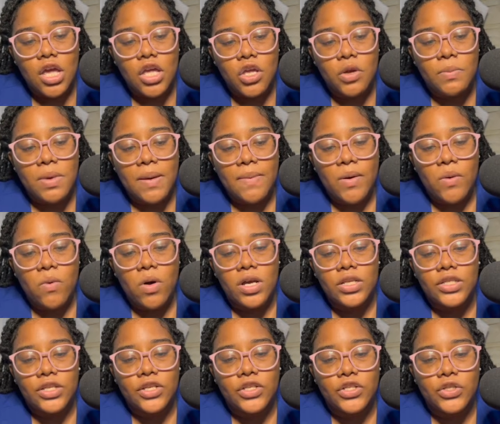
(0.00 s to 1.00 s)
You maybe
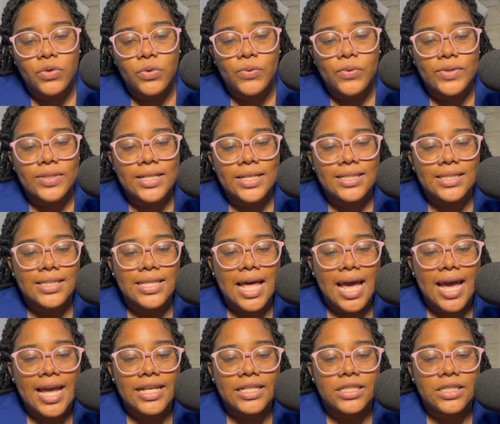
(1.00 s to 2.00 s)
want to choose this
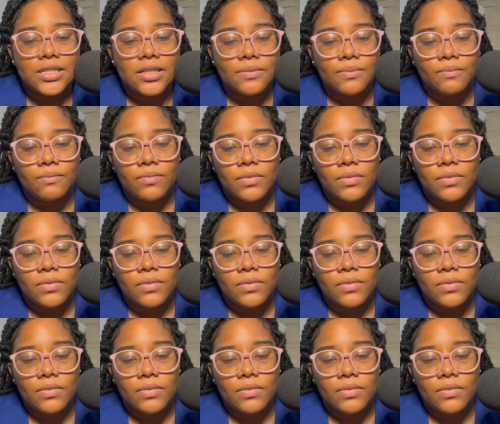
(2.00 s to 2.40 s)
nice,